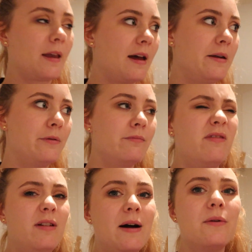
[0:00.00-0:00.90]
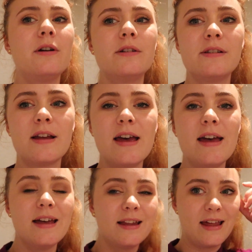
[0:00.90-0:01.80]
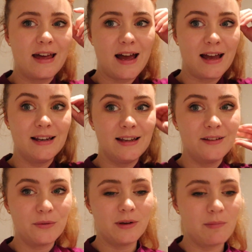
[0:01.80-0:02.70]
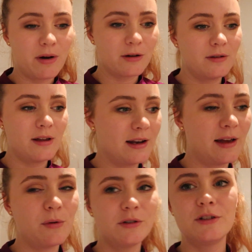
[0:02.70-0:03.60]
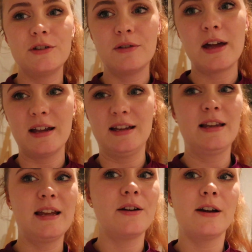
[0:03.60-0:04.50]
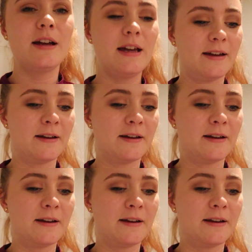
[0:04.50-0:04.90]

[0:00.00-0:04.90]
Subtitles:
kind of flowers that I need to repot, and I want to do that in here,